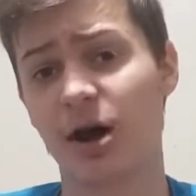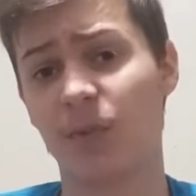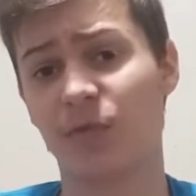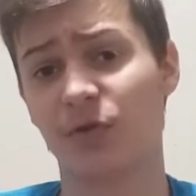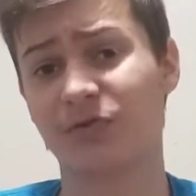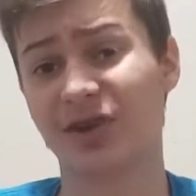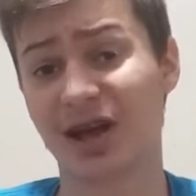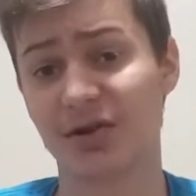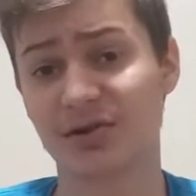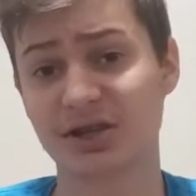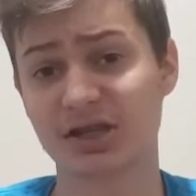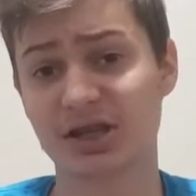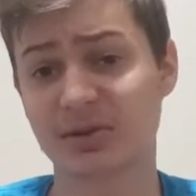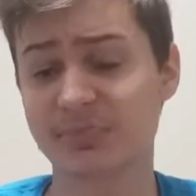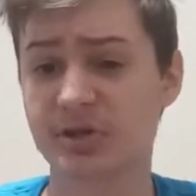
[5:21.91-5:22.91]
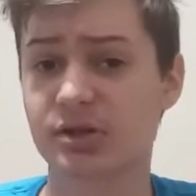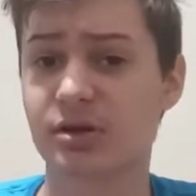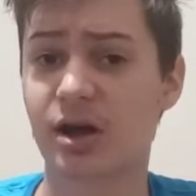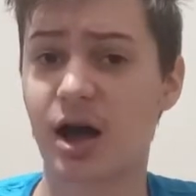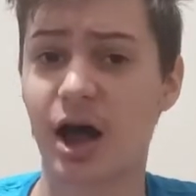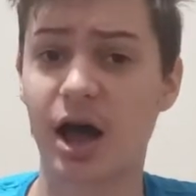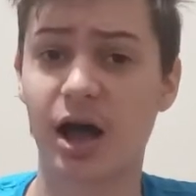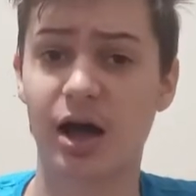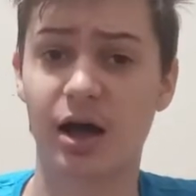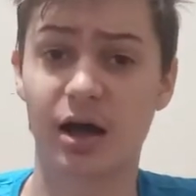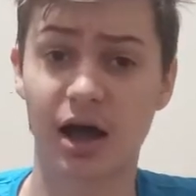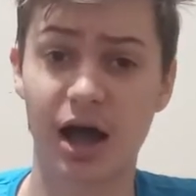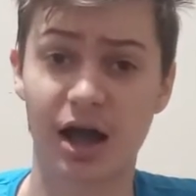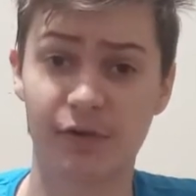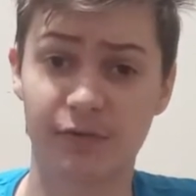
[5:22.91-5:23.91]
for veteran teams,
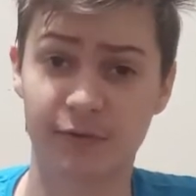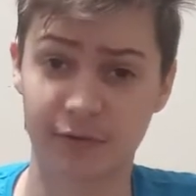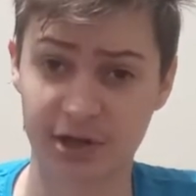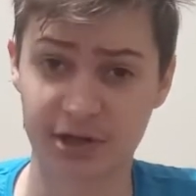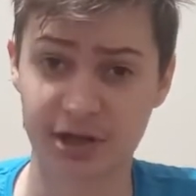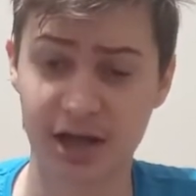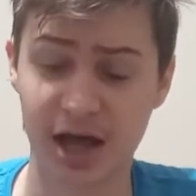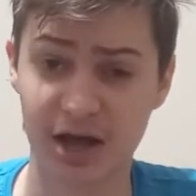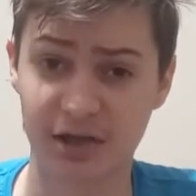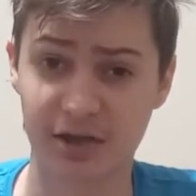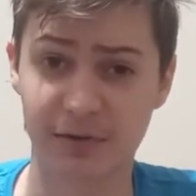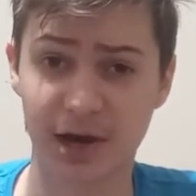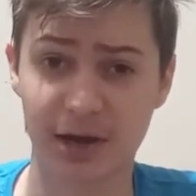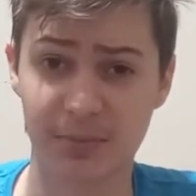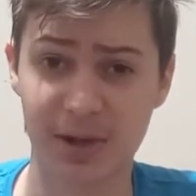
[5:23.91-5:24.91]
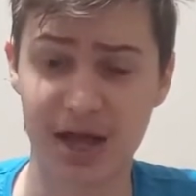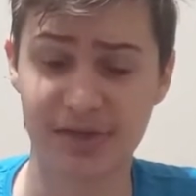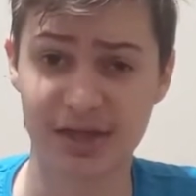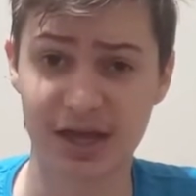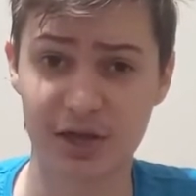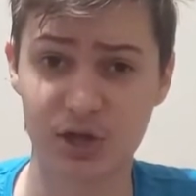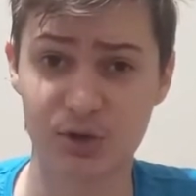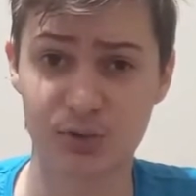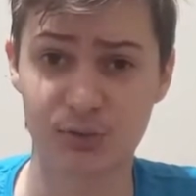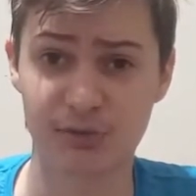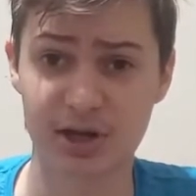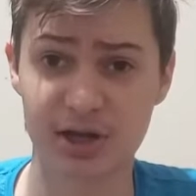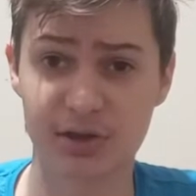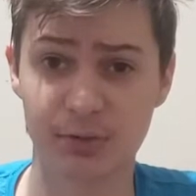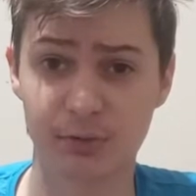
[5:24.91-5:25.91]
I really highly recommend that you
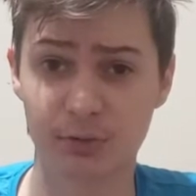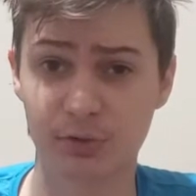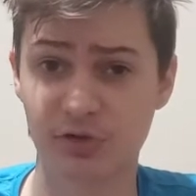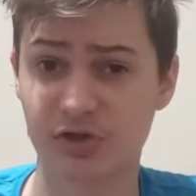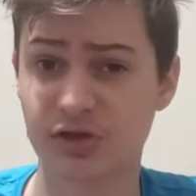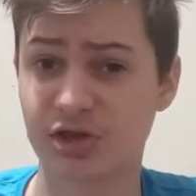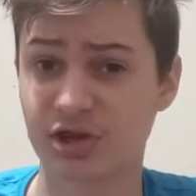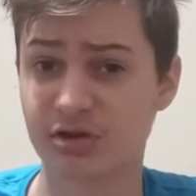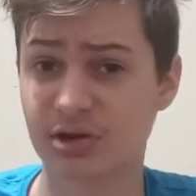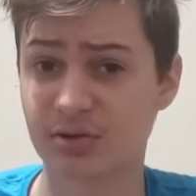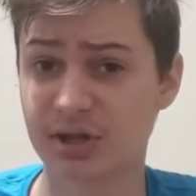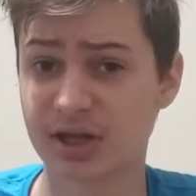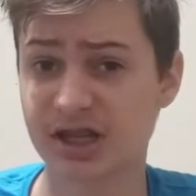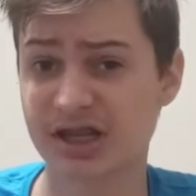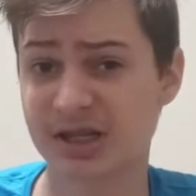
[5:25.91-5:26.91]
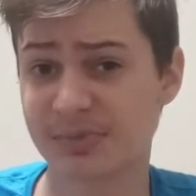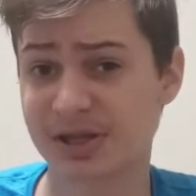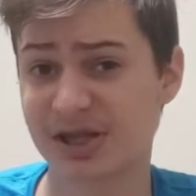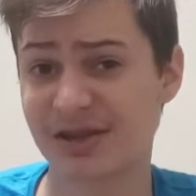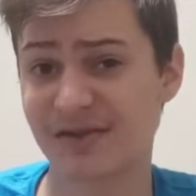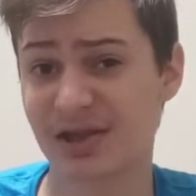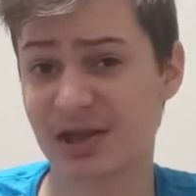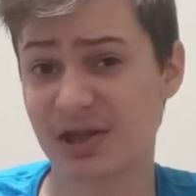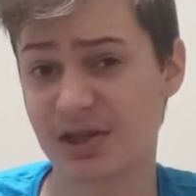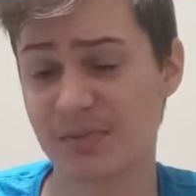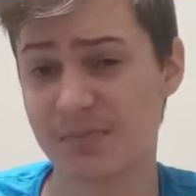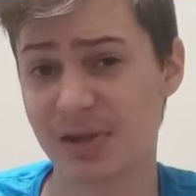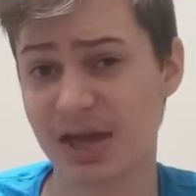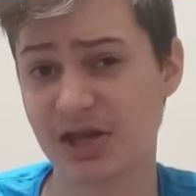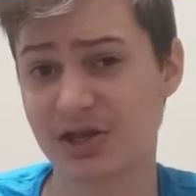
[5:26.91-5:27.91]
read the rules thoroughly, specifically the
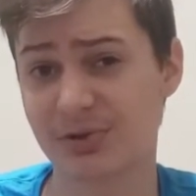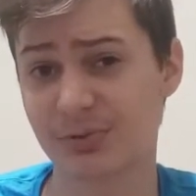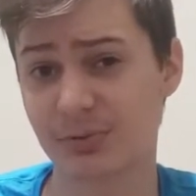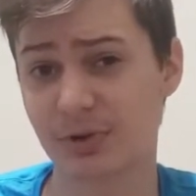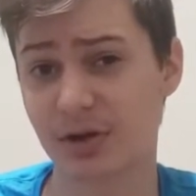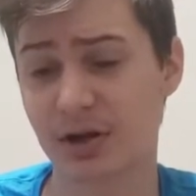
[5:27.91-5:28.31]
base